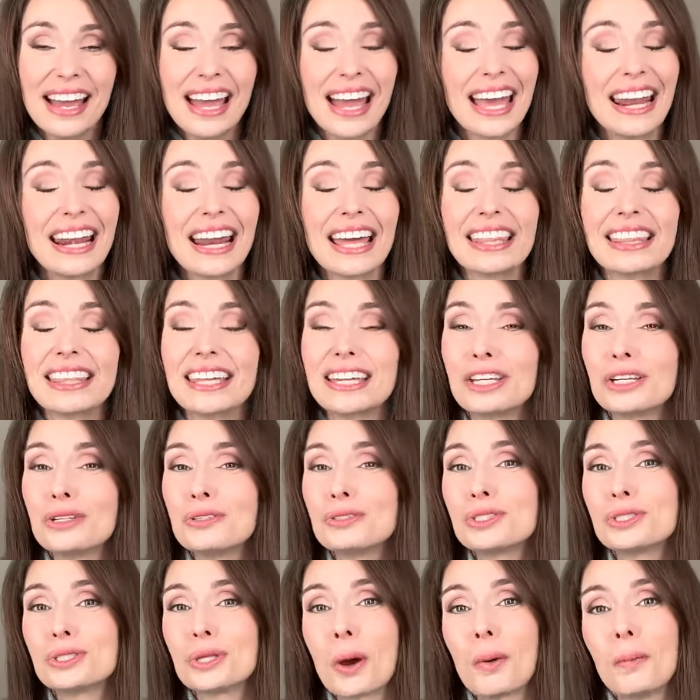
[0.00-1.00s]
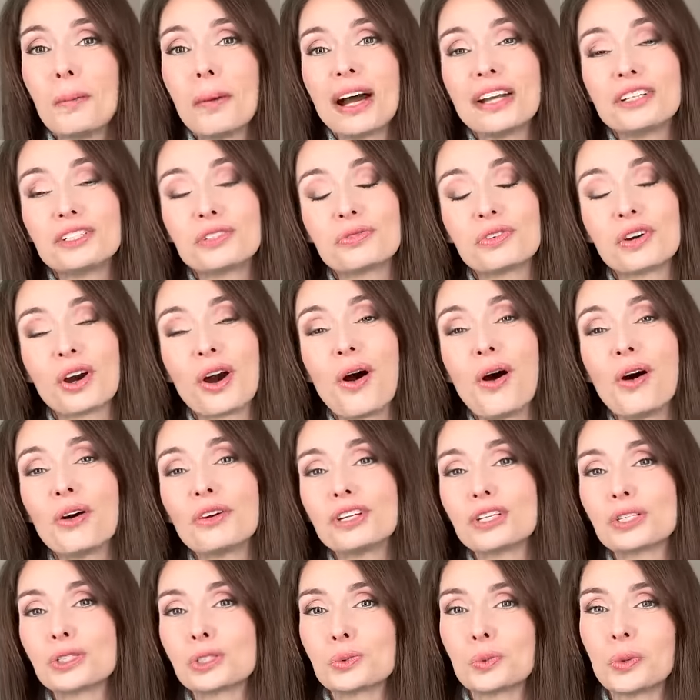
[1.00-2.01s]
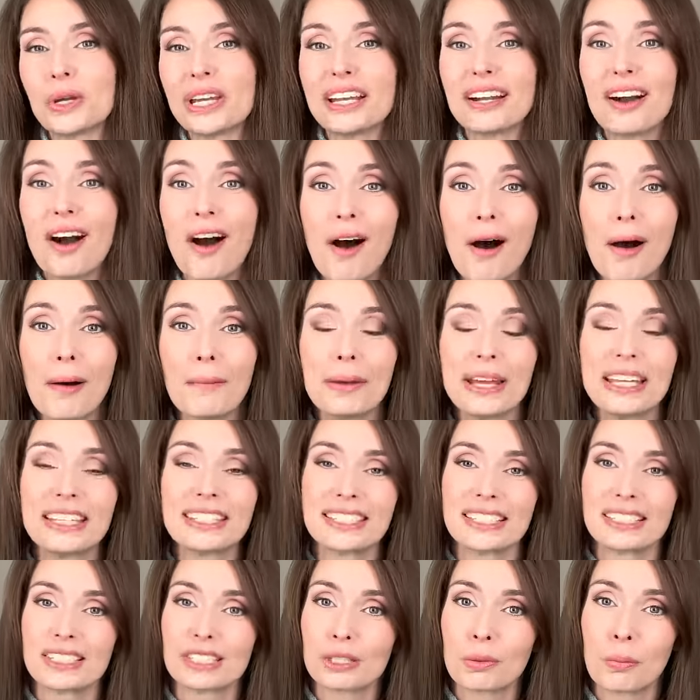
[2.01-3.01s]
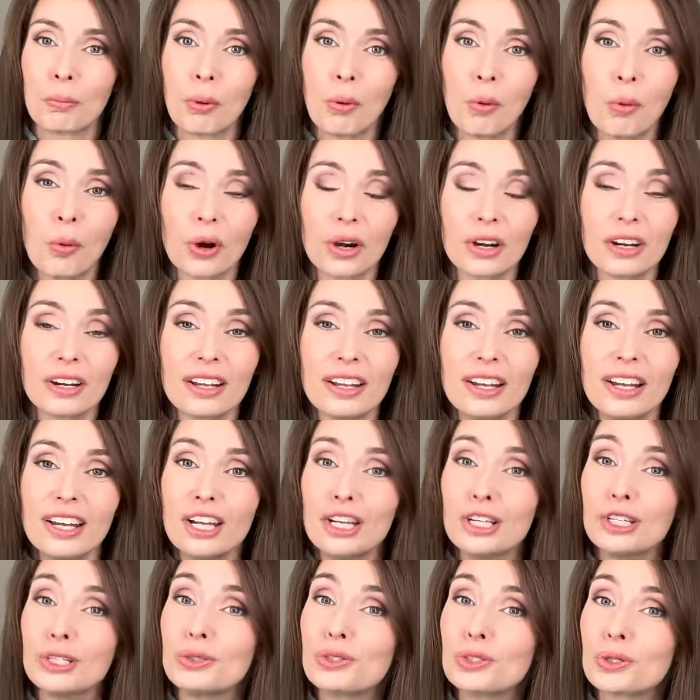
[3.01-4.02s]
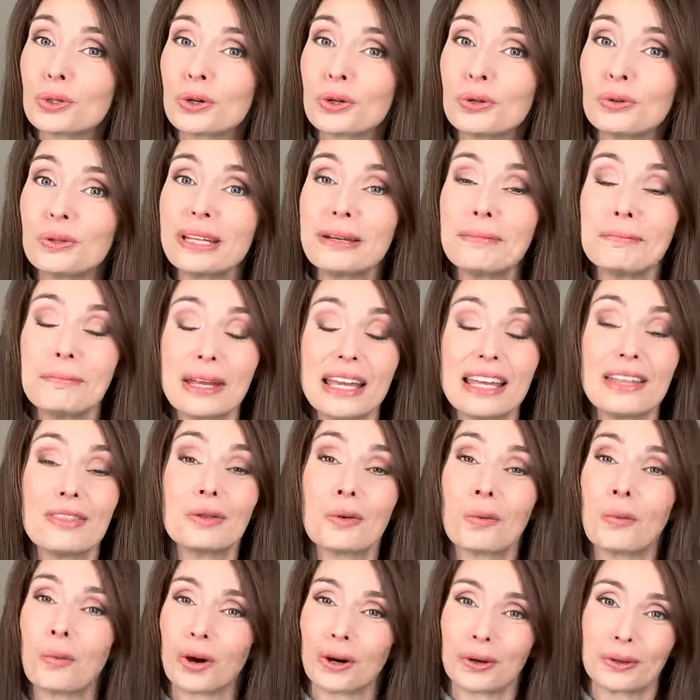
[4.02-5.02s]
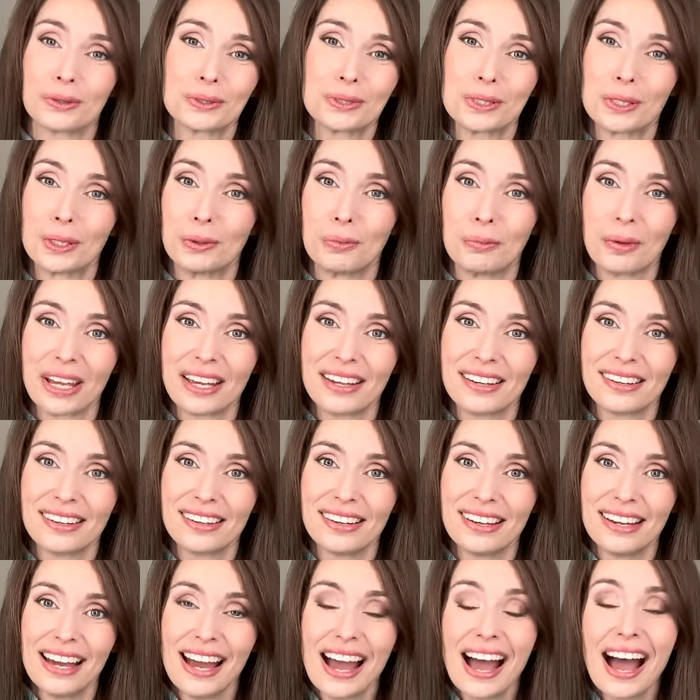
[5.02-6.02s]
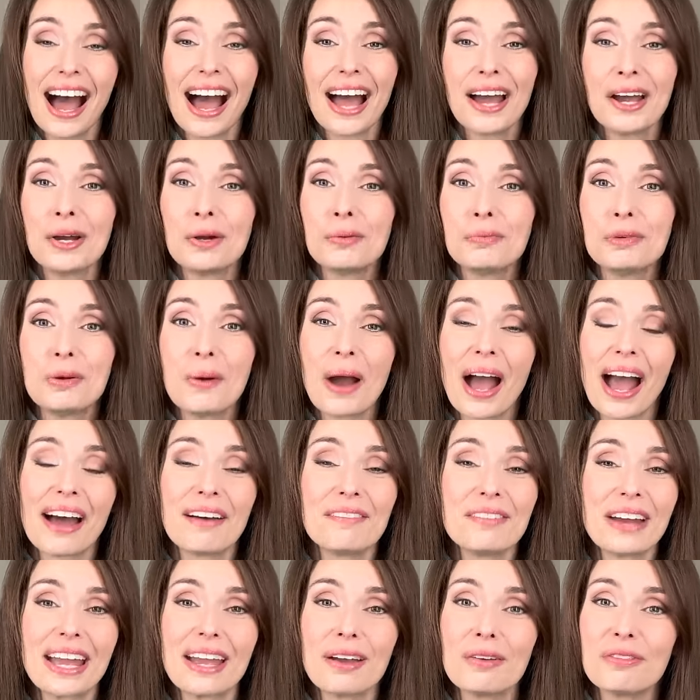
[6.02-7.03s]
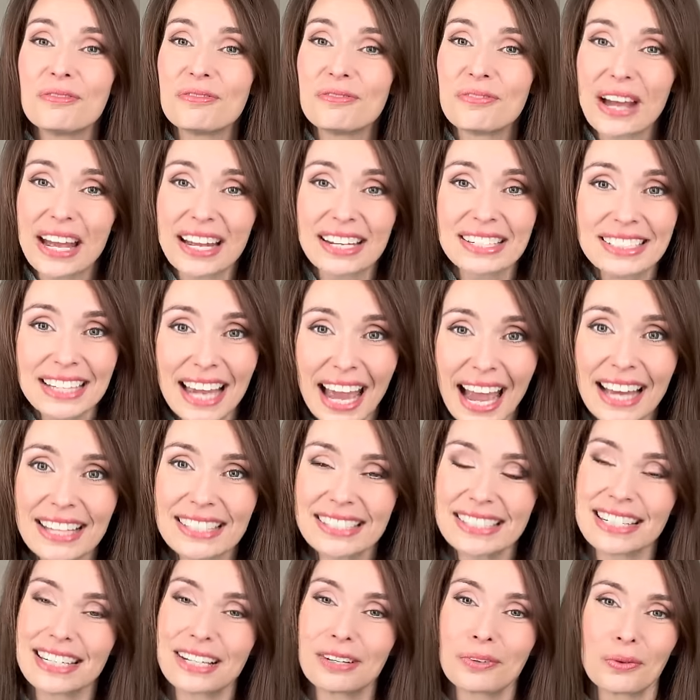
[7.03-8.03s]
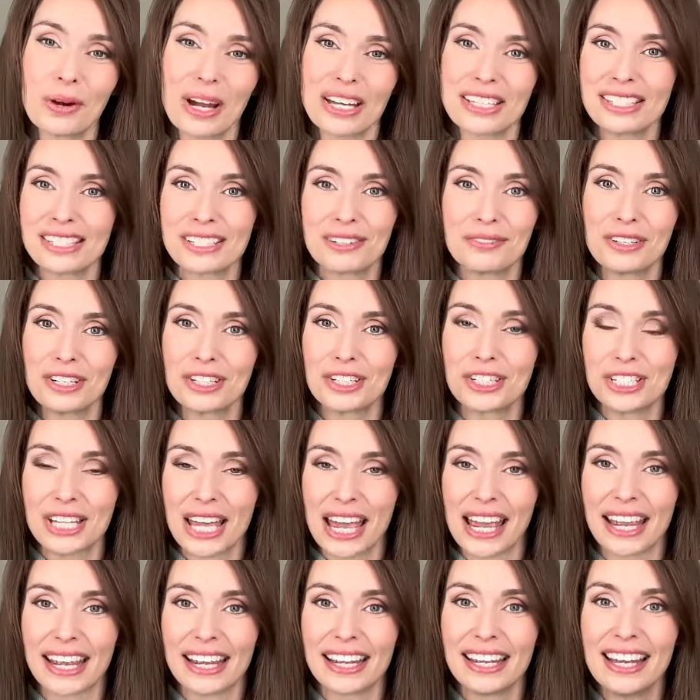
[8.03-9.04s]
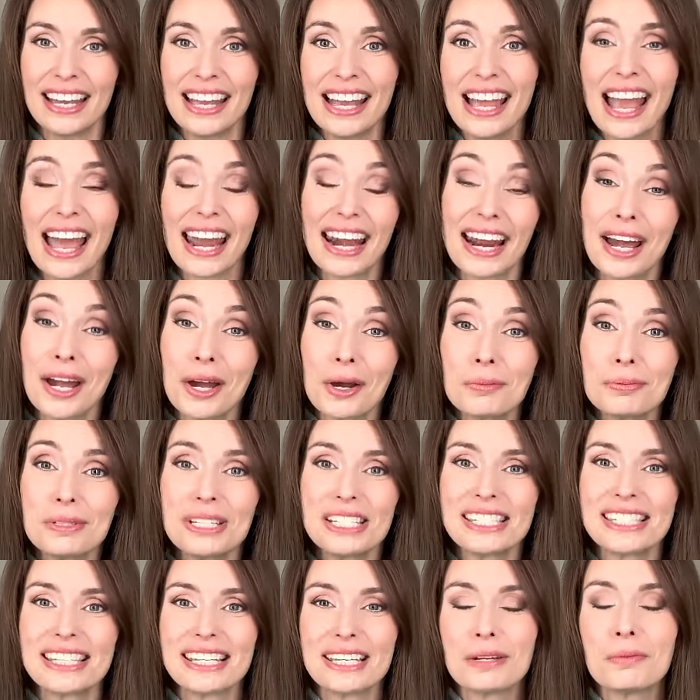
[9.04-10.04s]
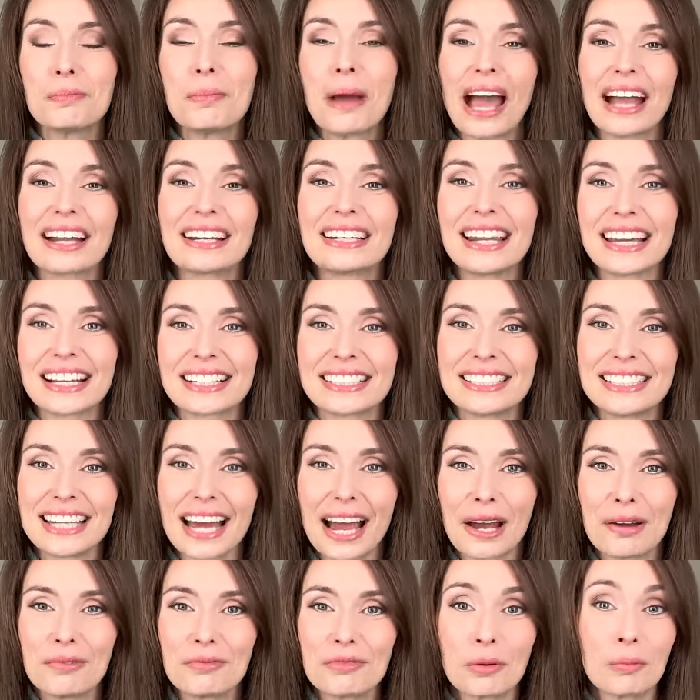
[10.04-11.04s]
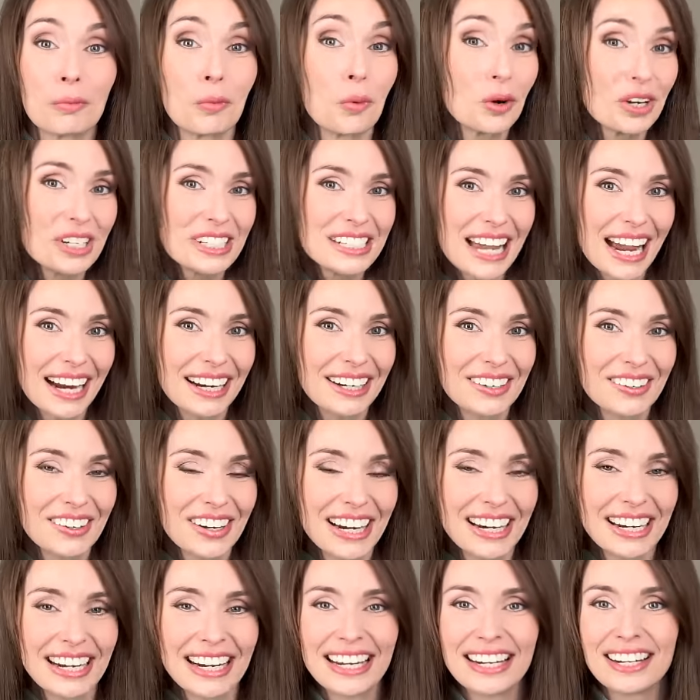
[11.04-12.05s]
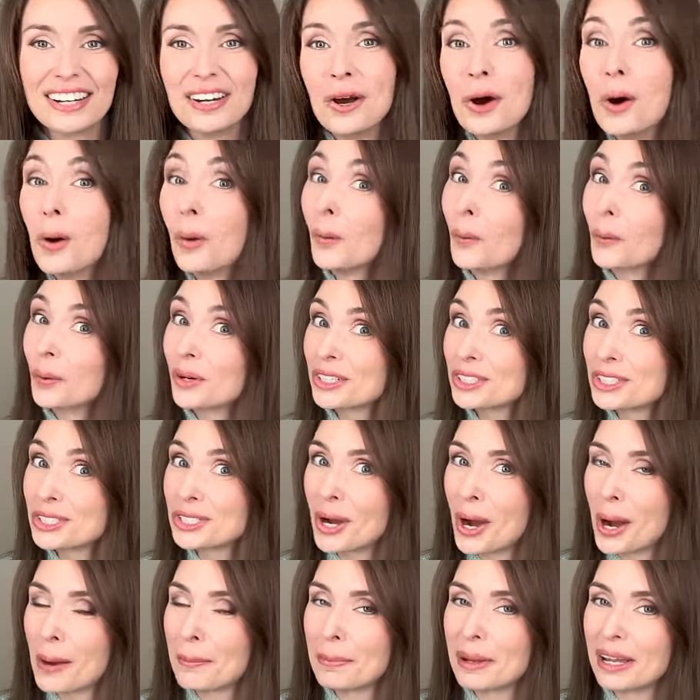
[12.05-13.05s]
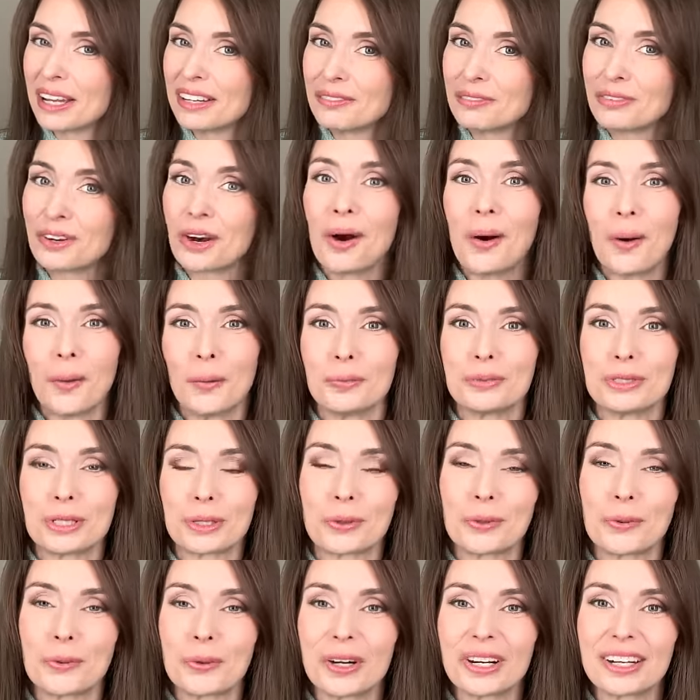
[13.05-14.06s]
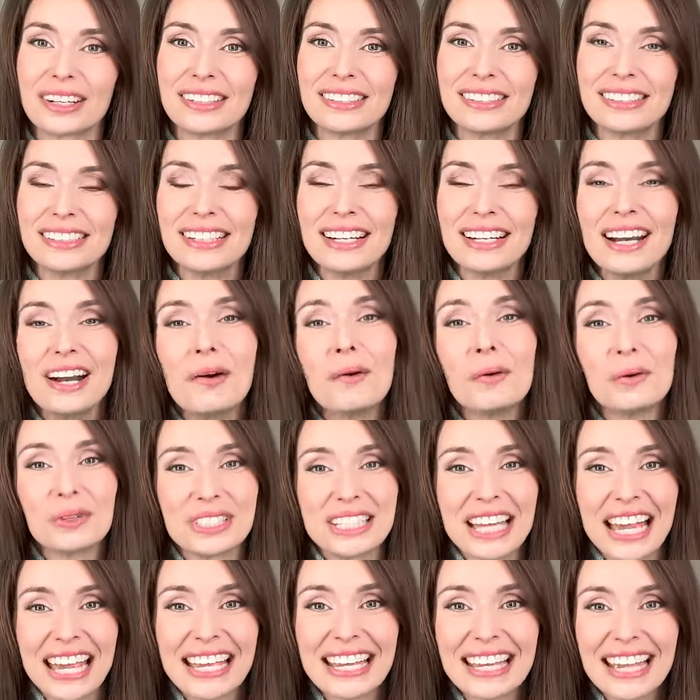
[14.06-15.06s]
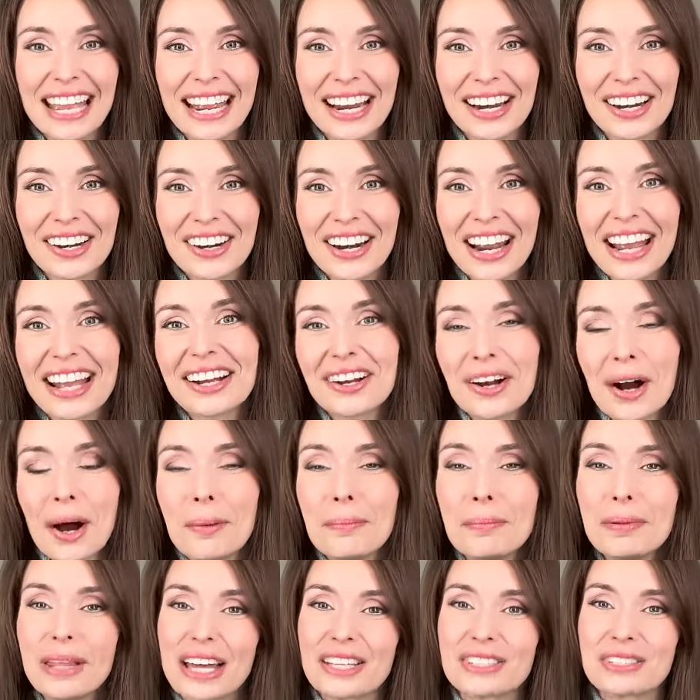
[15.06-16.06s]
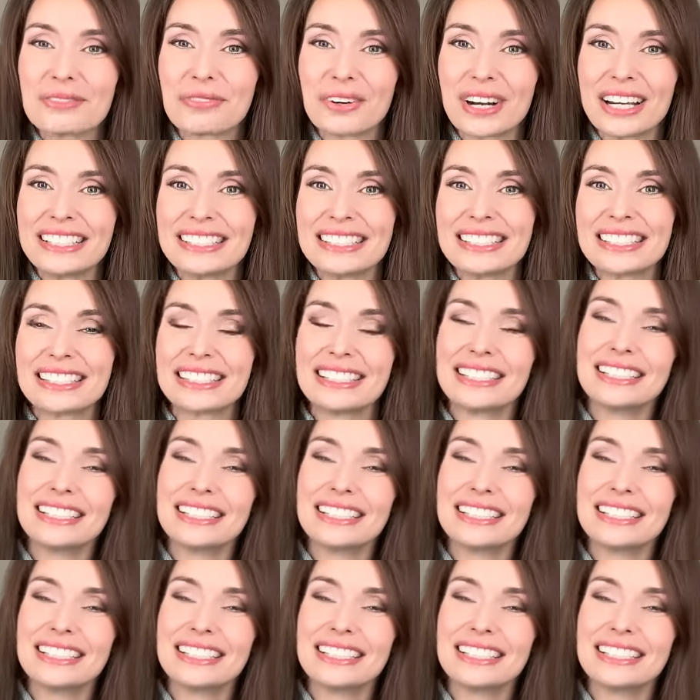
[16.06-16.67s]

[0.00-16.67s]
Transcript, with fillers: And I thank you so much for all your sweet comments and support. You truly mean the world to me. I hope you have a fantastic rest of your day, and I hope to see you back next time for more decorating or shopping for home decor. Well, take care and God bless, friends.